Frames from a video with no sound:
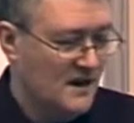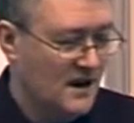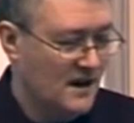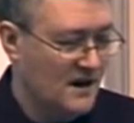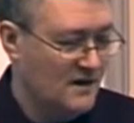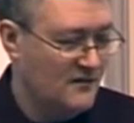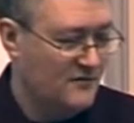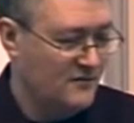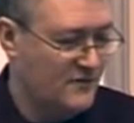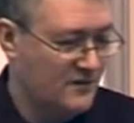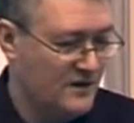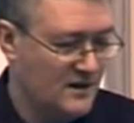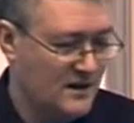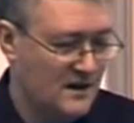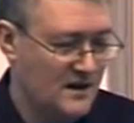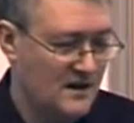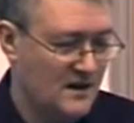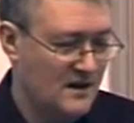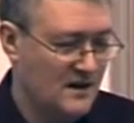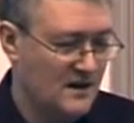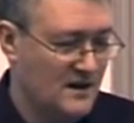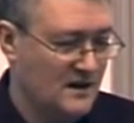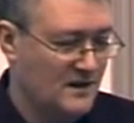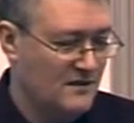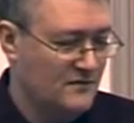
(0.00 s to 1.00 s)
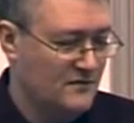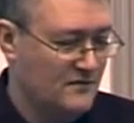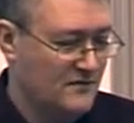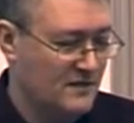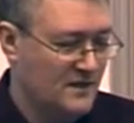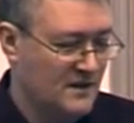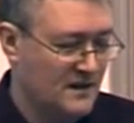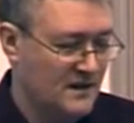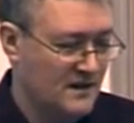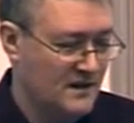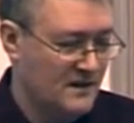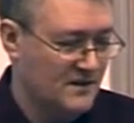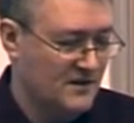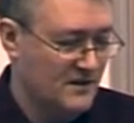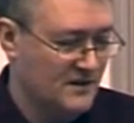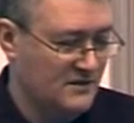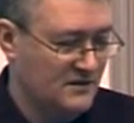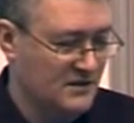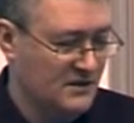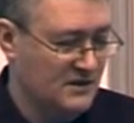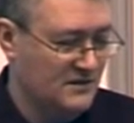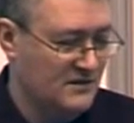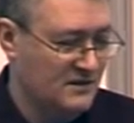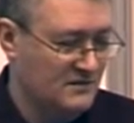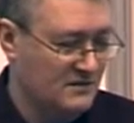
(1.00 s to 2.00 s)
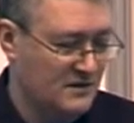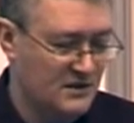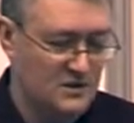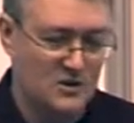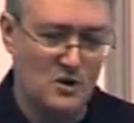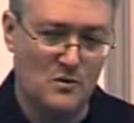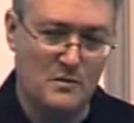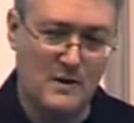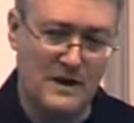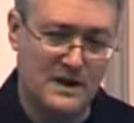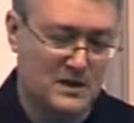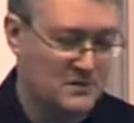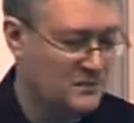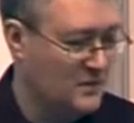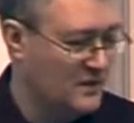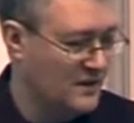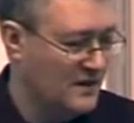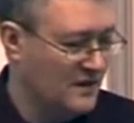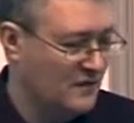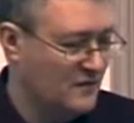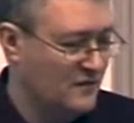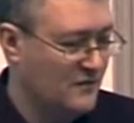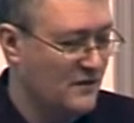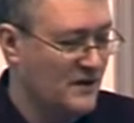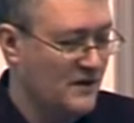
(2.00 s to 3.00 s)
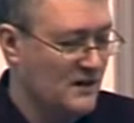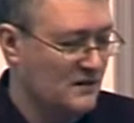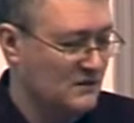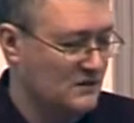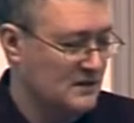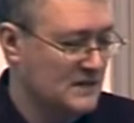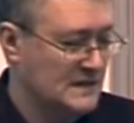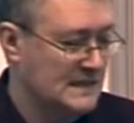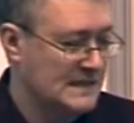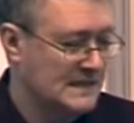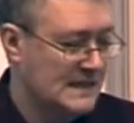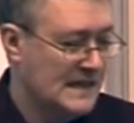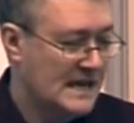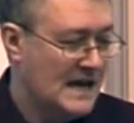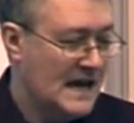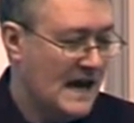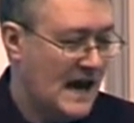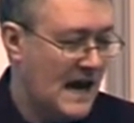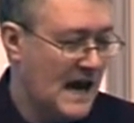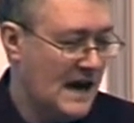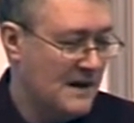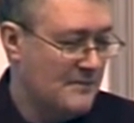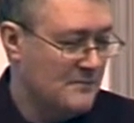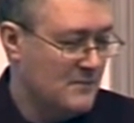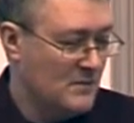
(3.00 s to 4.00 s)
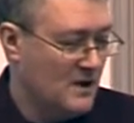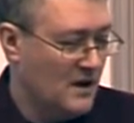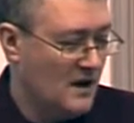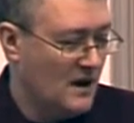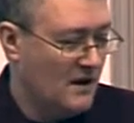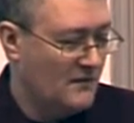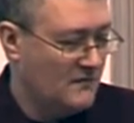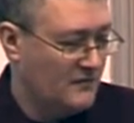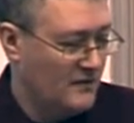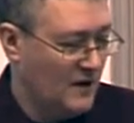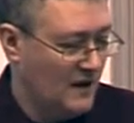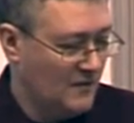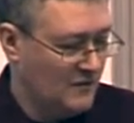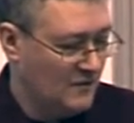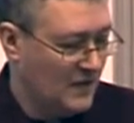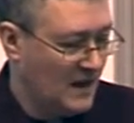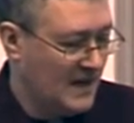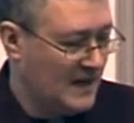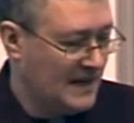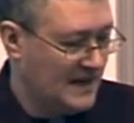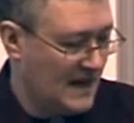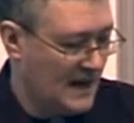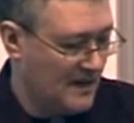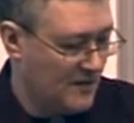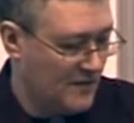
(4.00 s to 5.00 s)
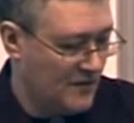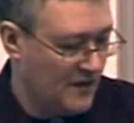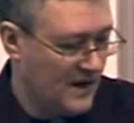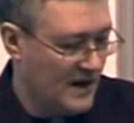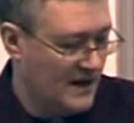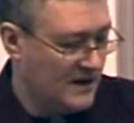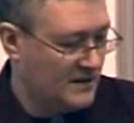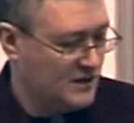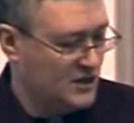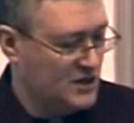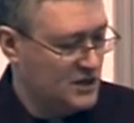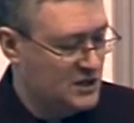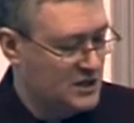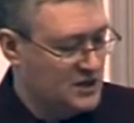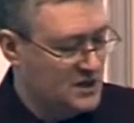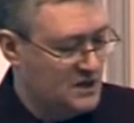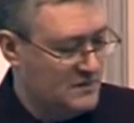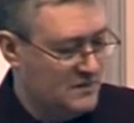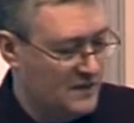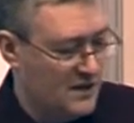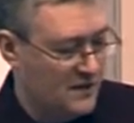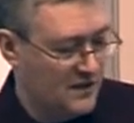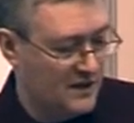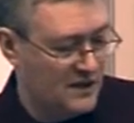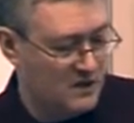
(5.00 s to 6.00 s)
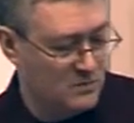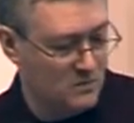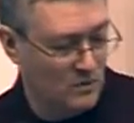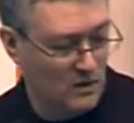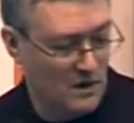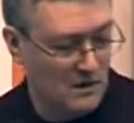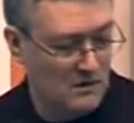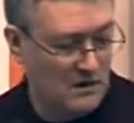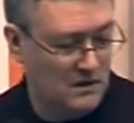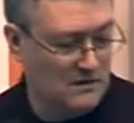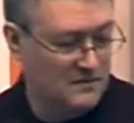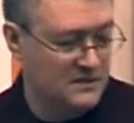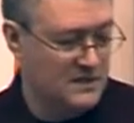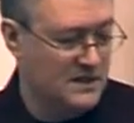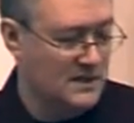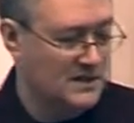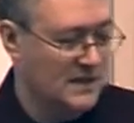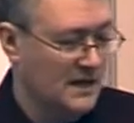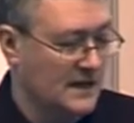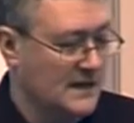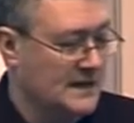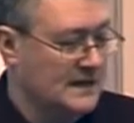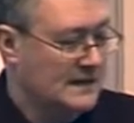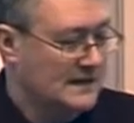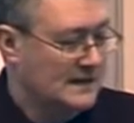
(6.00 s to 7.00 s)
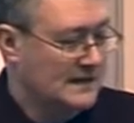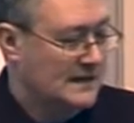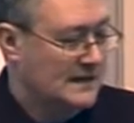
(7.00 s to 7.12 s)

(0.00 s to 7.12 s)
of the top expert in the field. I've laid out there just some of the things we'll go over today.